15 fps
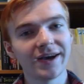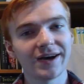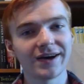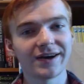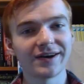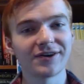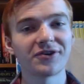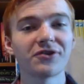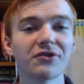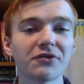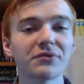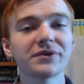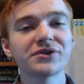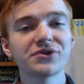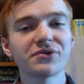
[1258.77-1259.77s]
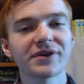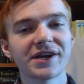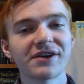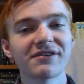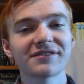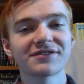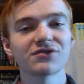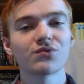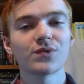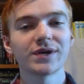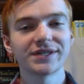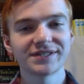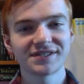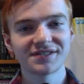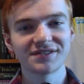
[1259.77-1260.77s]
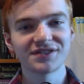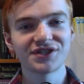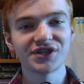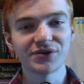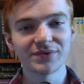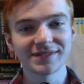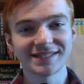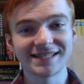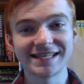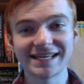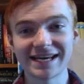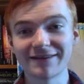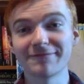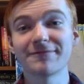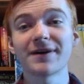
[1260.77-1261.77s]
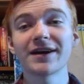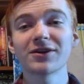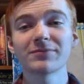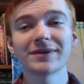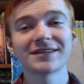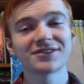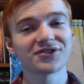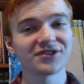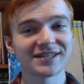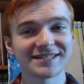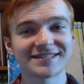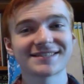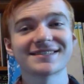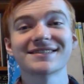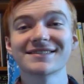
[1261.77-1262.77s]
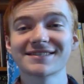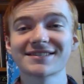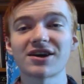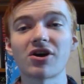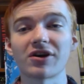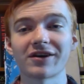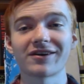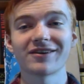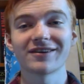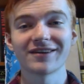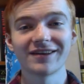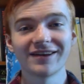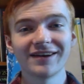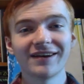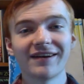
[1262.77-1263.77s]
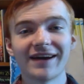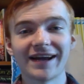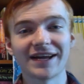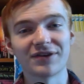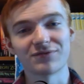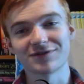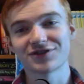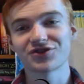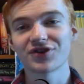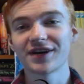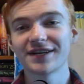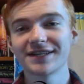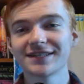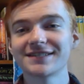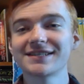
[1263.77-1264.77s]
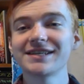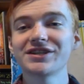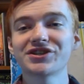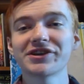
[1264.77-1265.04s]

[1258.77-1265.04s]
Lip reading: Her original character she was the environmentalist skunk, and was trying to teach